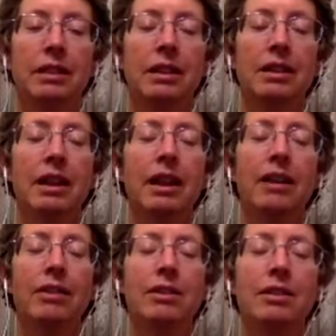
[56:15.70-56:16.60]
And
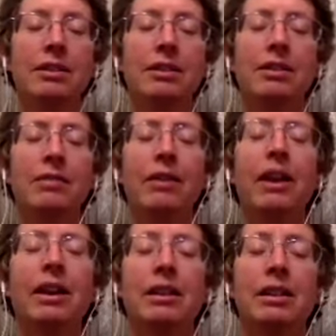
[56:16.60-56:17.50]
now just
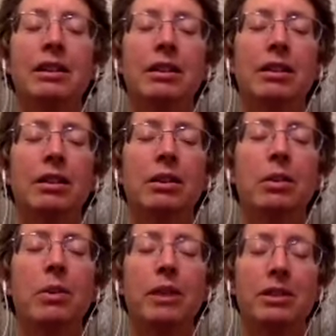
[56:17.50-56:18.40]
invite the
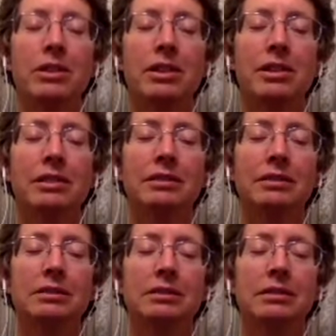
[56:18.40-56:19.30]
question
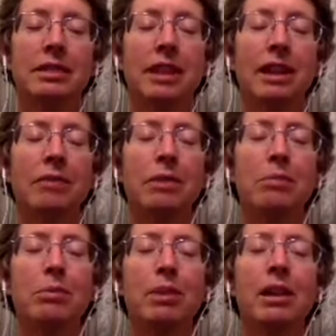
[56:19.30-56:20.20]
can we
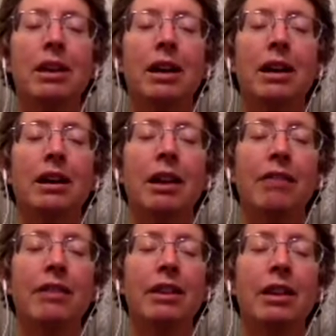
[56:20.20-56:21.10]
bring a
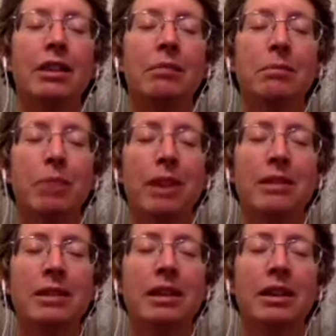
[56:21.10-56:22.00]
loving,
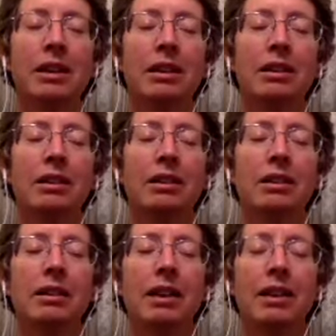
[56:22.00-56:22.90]
embracing
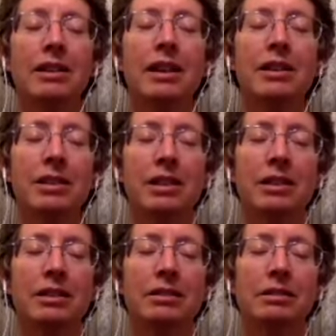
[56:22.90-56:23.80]

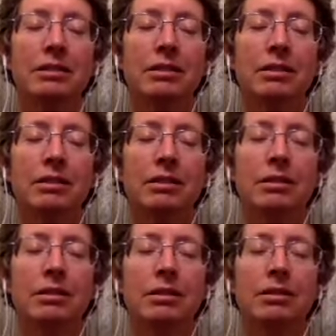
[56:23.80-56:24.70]
attention
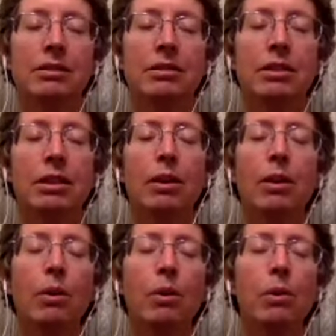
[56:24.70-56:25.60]
to the
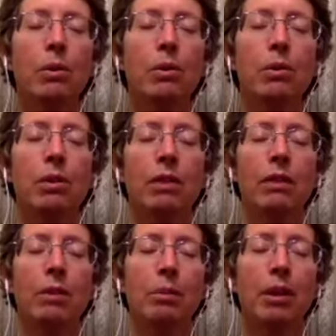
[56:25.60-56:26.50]
whole of
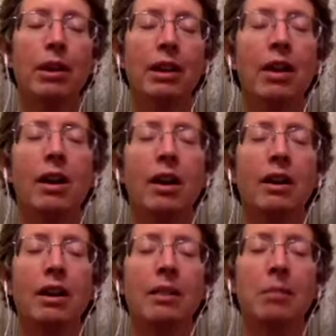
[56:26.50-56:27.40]
our body,
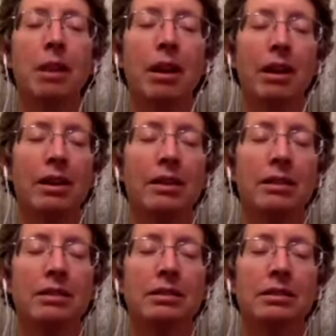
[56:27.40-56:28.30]
heart, and mind
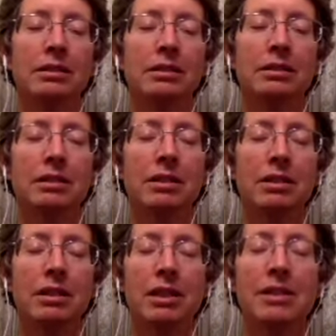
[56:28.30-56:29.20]

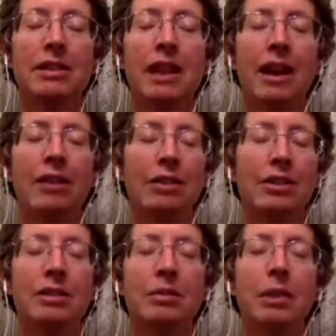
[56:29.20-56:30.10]
just now,
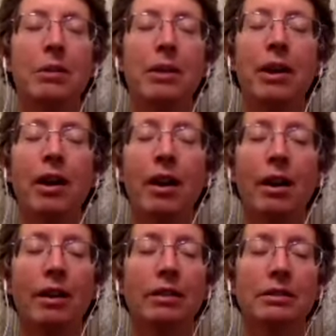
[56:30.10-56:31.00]
just the way we are?